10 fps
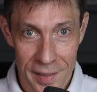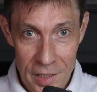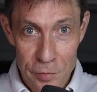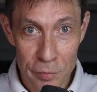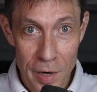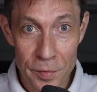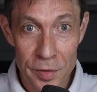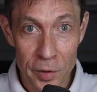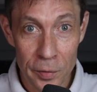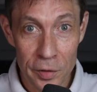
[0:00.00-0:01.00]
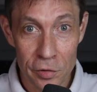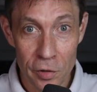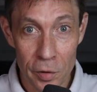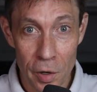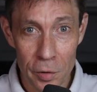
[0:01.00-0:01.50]
Links for everything are in the
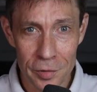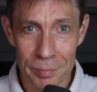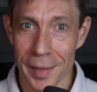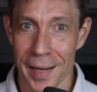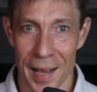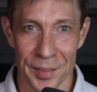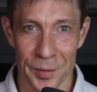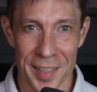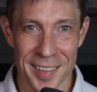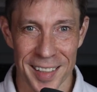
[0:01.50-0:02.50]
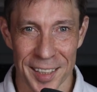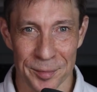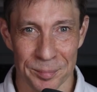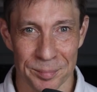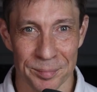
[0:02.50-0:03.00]
show notes, and have a great day.